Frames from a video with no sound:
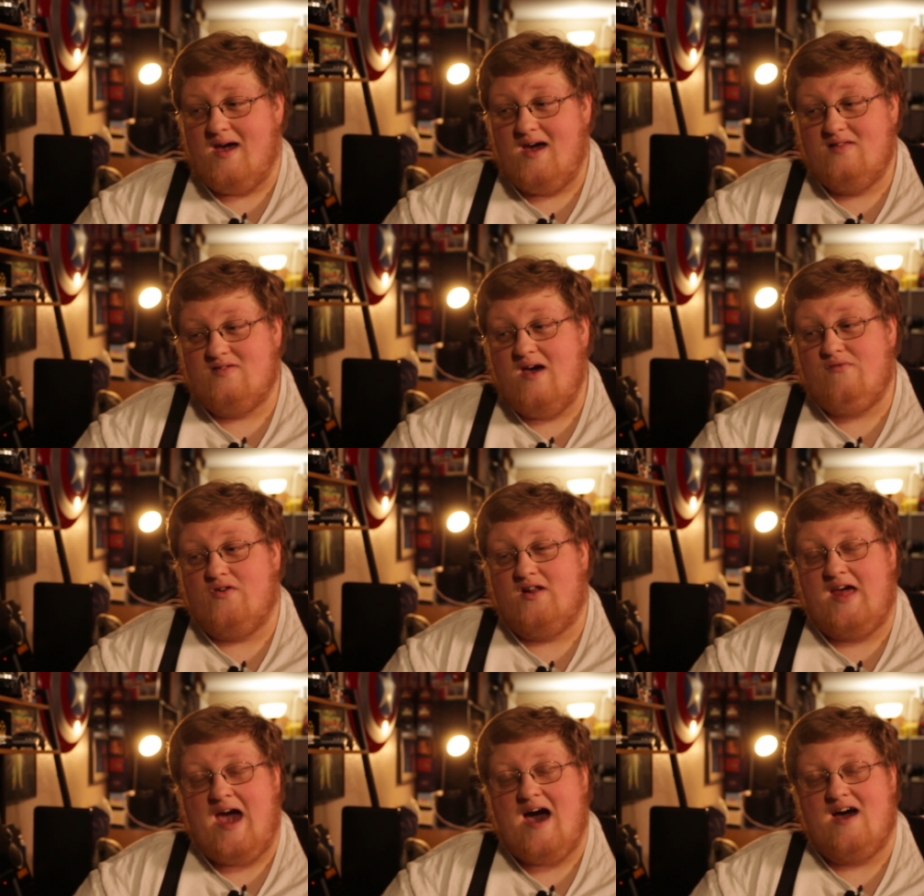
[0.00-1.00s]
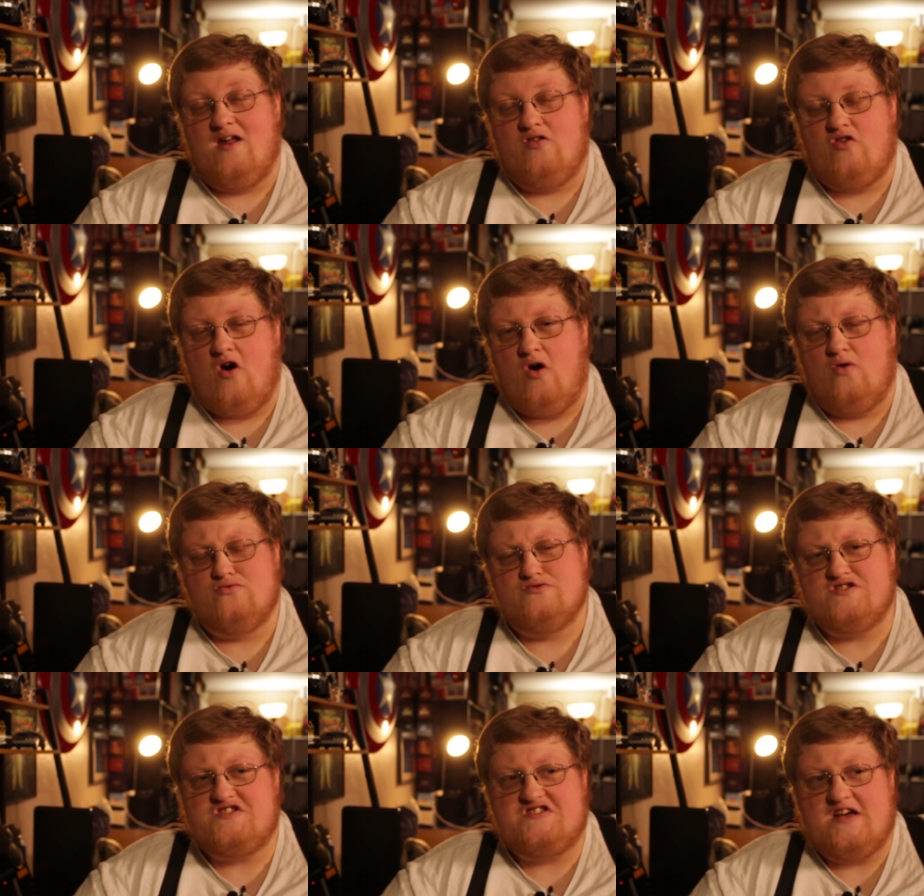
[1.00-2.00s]
it definitely had its
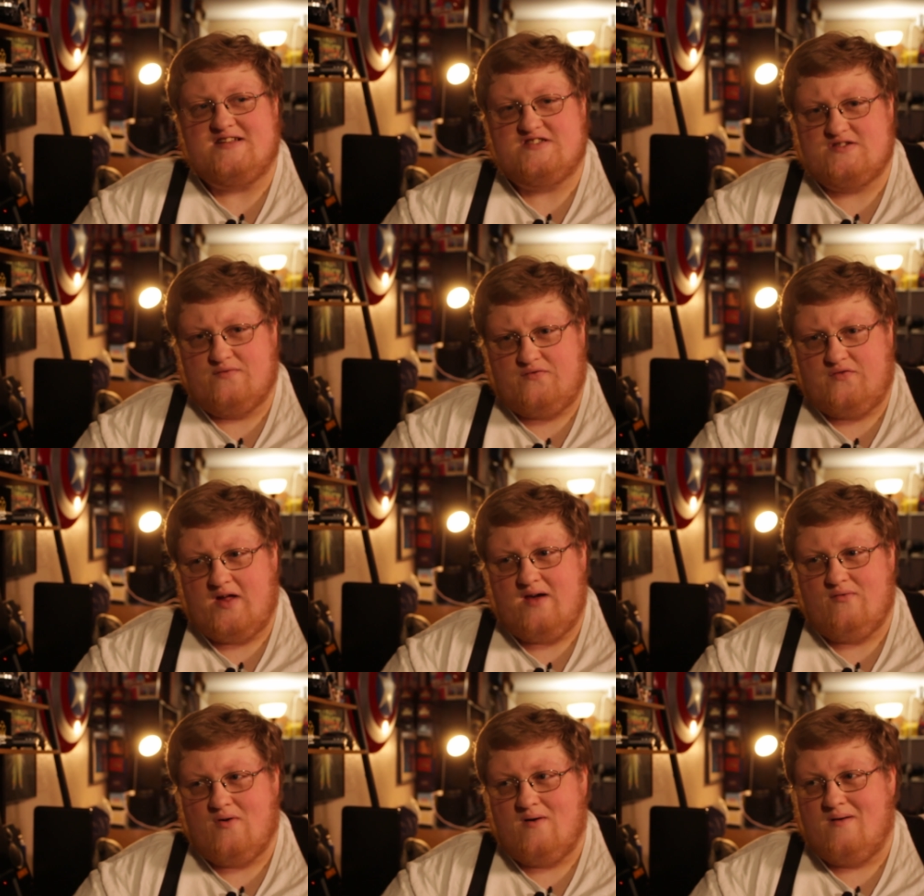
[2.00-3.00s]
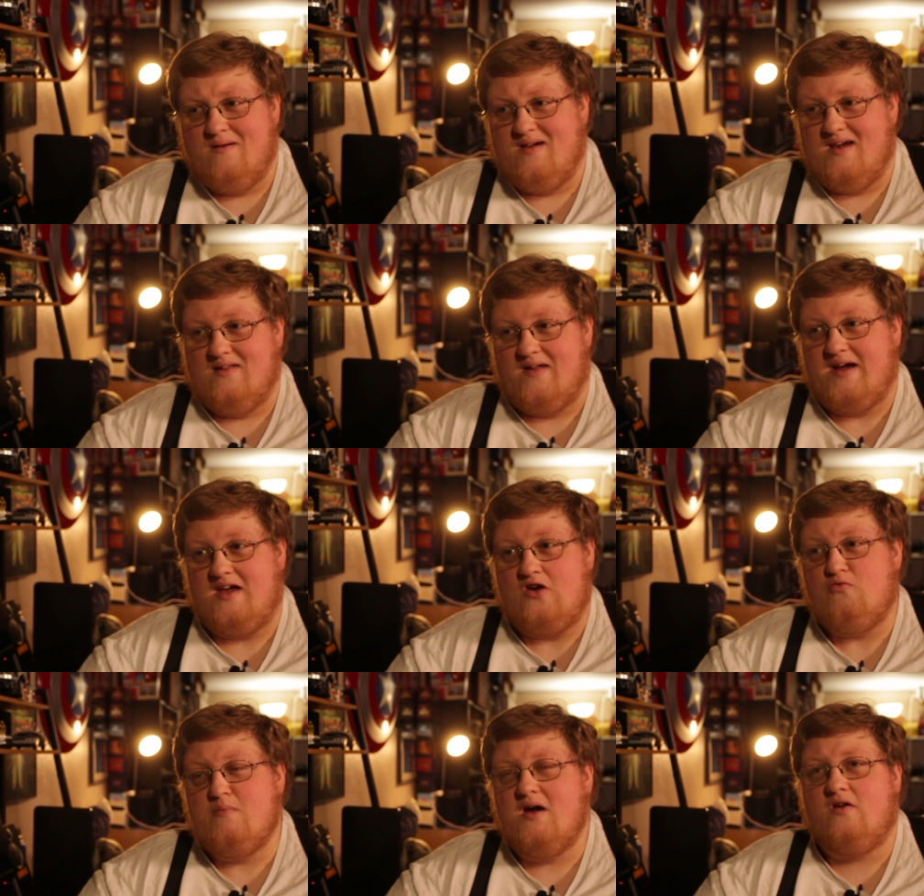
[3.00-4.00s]
own sense of flavor. Like,
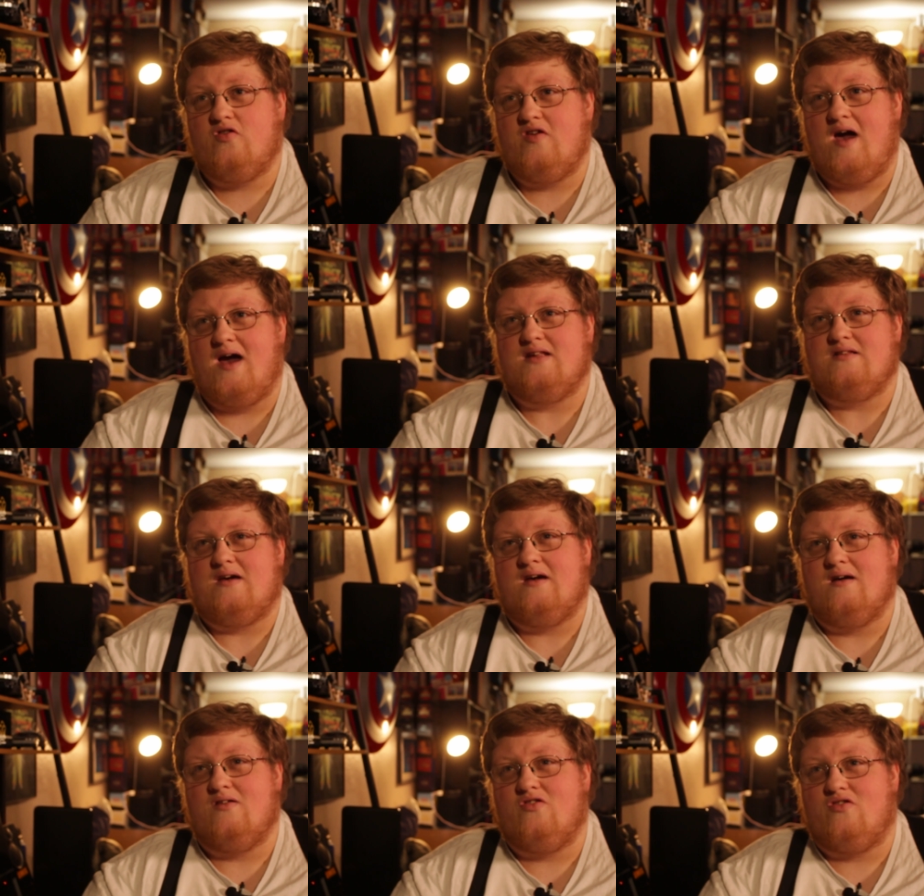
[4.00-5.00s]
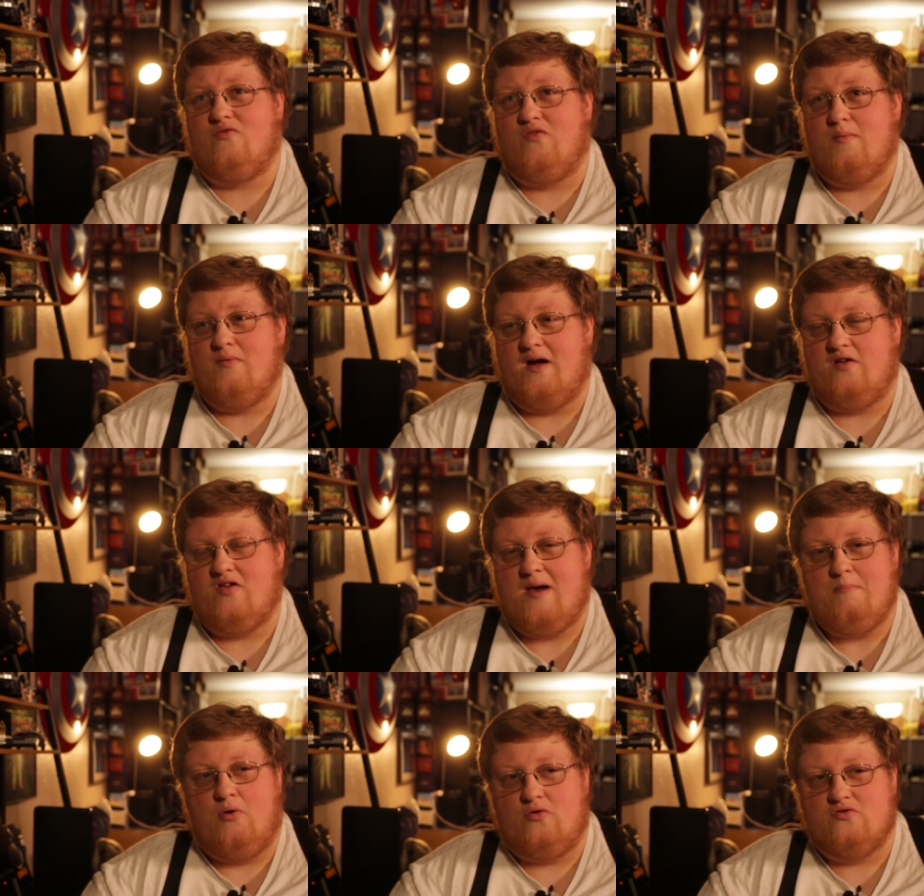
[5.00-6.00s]
you mix the ideas from, like,
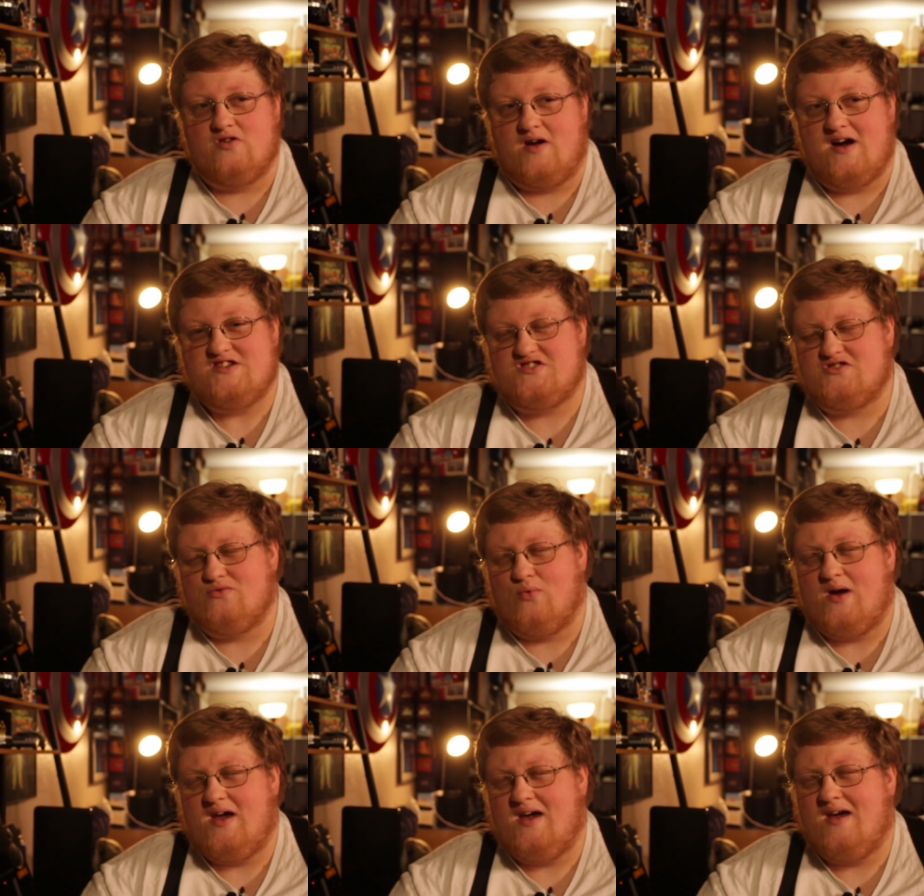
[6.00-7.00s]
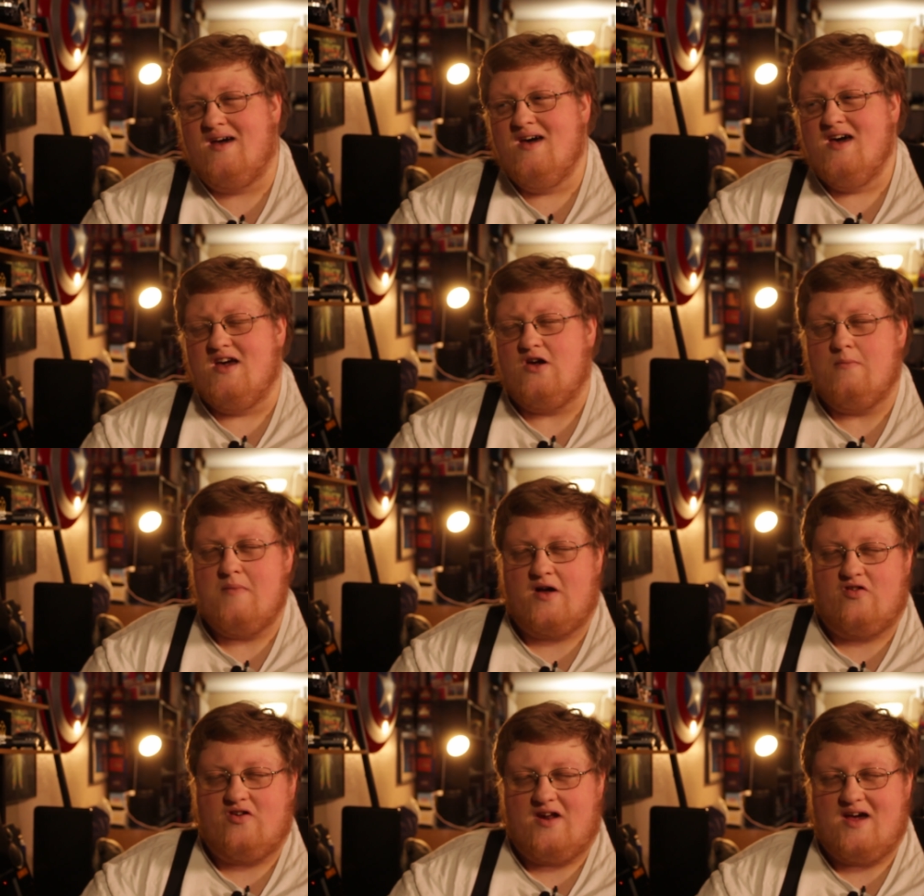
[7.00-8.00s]
say, Poltergeist 3, you
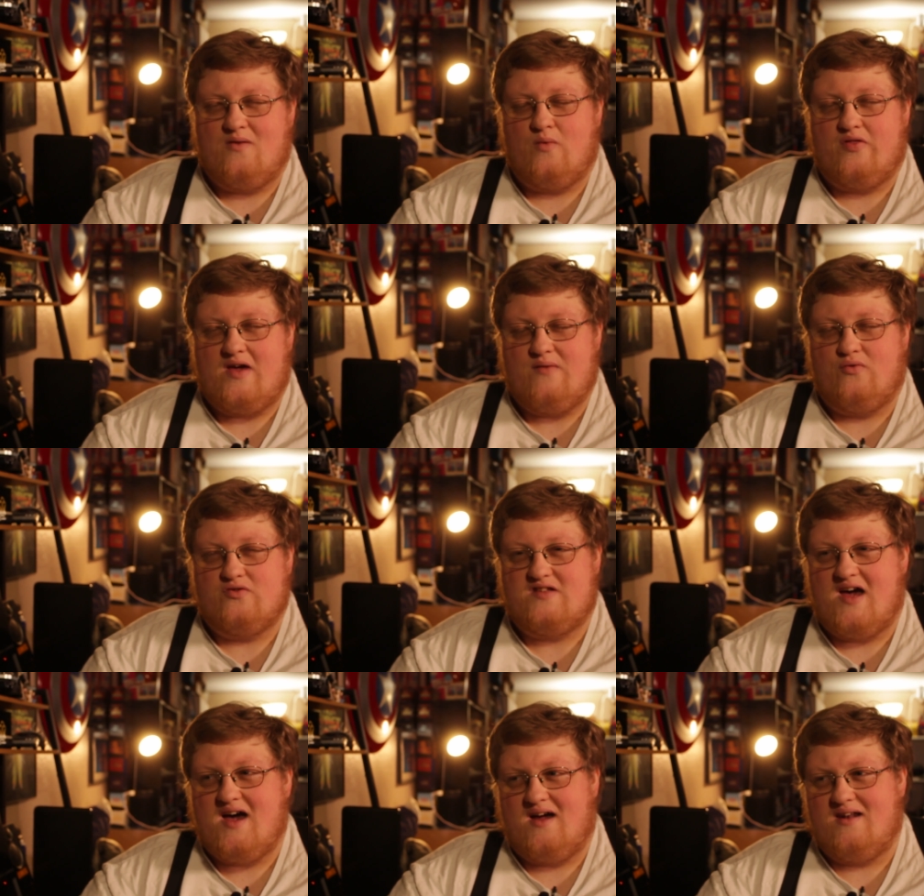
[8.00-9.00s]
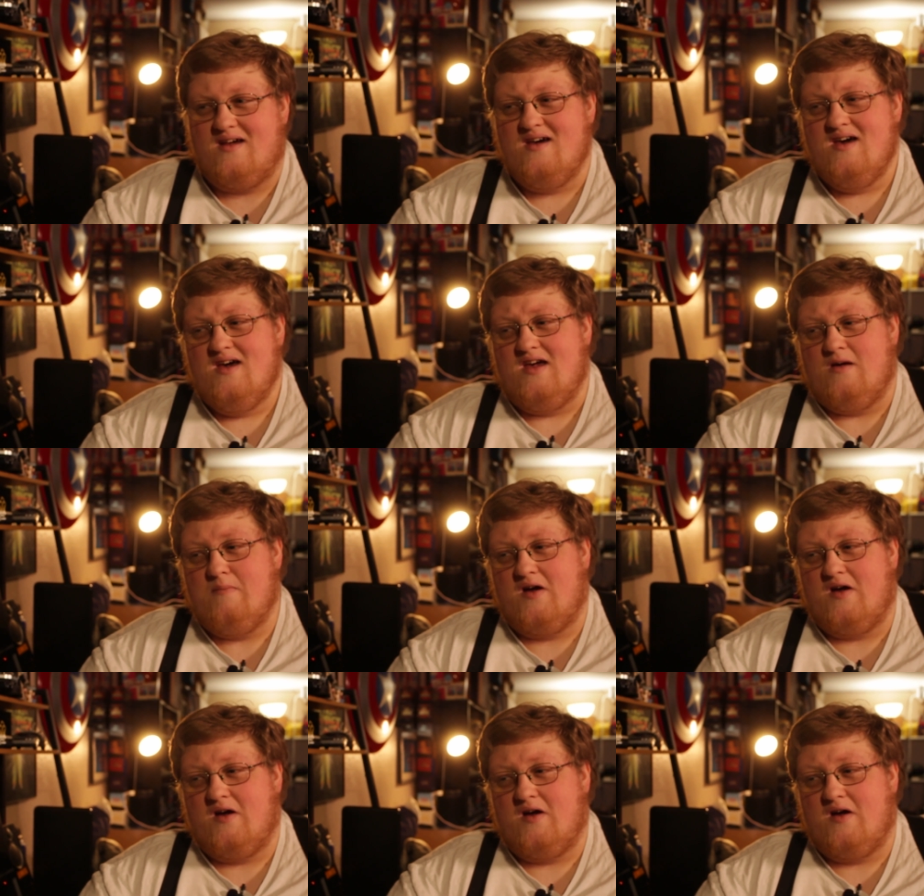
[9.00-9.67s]
mix it in with Evil Dead, you